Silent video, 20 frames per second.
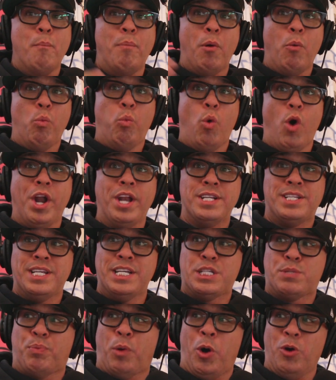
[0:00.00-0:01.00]
But what is
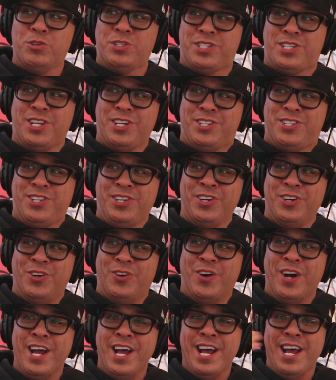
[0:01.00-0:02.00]
he supposed to
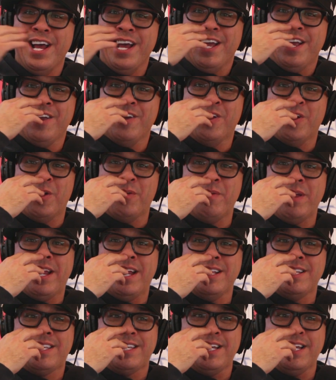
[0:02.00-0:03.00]
do? You know what I mean?
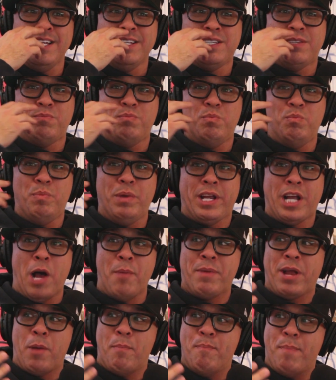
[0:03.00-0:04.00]
He's
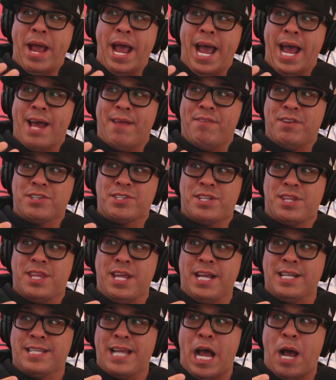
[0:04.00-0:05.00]
becoming a man. There's
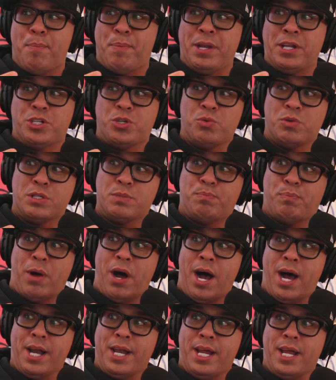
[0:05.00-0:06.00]
things happening to his
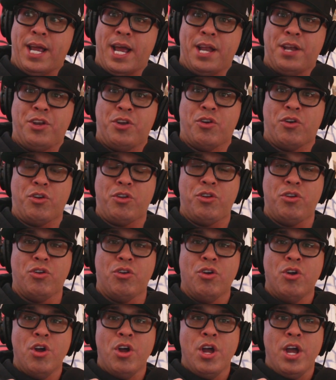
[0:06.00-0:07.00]
body. And
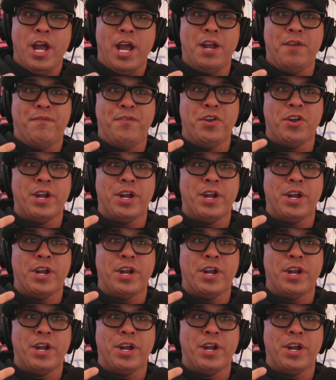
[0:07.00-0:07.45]
and